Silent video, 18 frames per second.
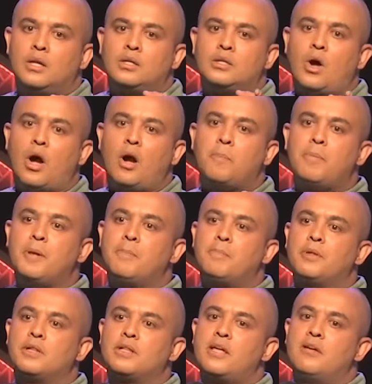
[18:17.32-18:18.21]
Dog
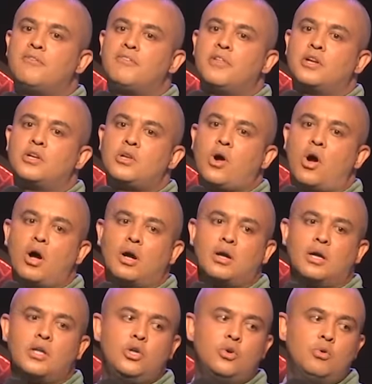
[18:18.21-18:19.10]
people give the
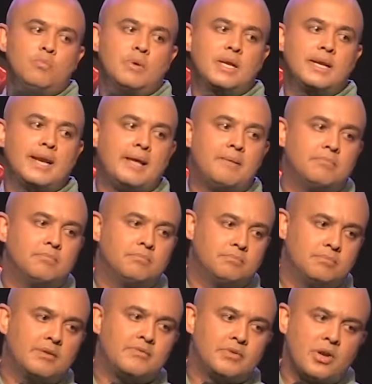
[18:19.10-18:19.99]
dog a human name.
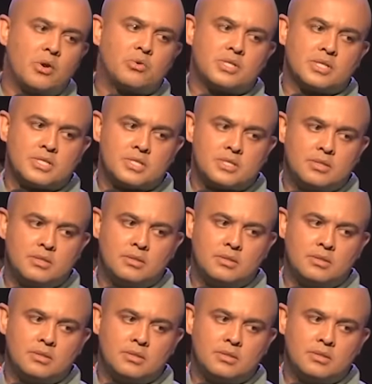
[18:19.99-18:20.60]
Have you noticed?